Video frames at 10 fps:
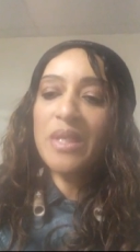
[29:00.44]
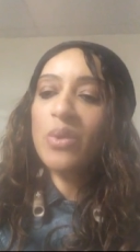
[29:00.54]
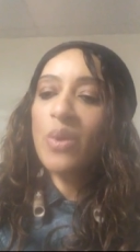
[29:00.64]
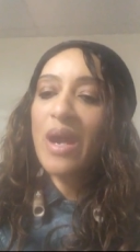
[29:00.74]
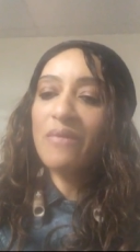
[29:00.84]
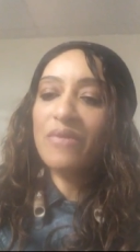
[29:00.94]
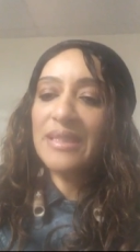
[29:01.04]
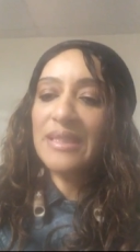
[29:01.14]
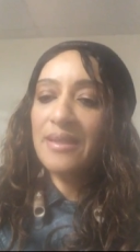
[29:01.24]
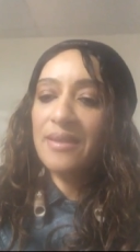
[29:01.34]
who I
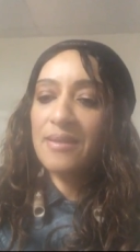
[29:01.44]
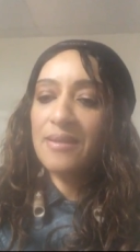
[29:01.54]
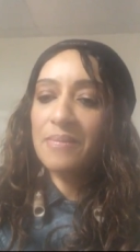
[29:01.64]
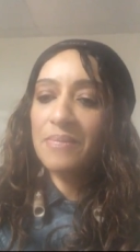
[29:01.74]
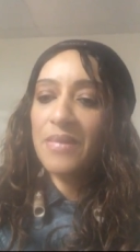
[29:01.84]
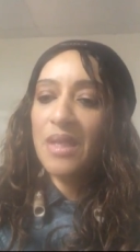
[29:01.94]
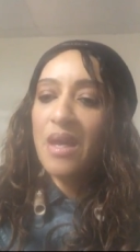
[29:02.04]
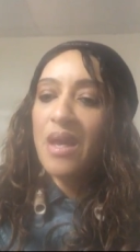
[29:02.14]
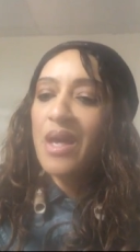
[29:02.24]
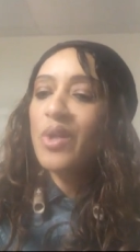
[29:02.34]
really am.
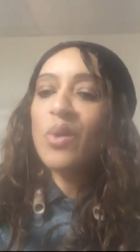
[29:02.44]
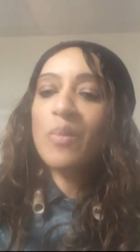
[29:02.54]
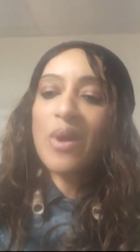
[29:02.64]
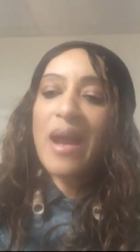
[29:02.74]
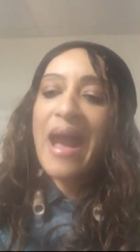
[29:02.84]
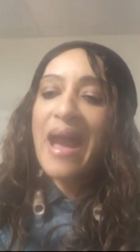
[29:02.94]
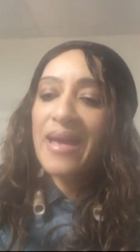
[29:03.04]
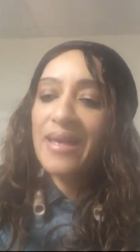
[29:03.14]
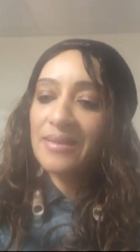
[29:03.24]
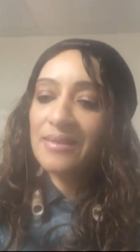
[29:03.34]
No more
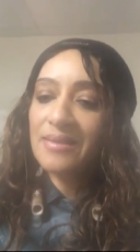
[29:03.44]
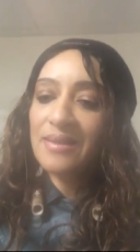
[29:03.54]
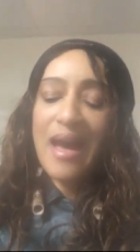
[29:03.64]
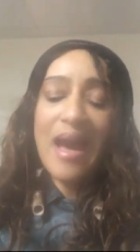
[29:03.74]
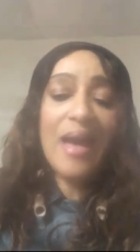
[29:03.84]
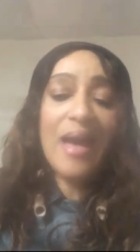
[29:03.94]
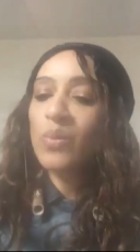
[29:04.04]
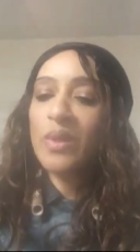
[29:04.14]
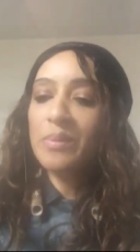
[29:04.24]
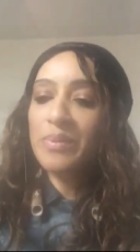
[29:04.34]
hiding, I don't
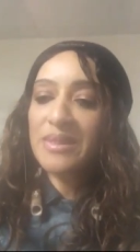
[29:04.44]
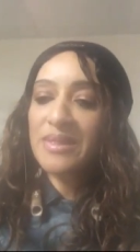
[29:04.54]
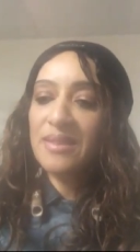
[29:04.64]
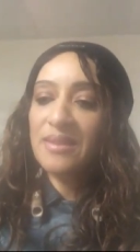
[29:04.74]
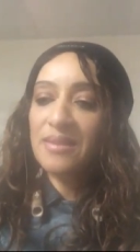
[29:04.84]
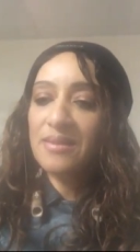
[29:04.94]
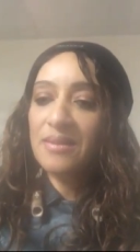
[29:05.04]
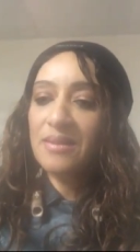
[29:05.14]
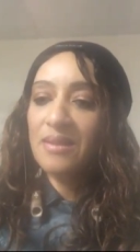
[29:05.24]
want to pretend.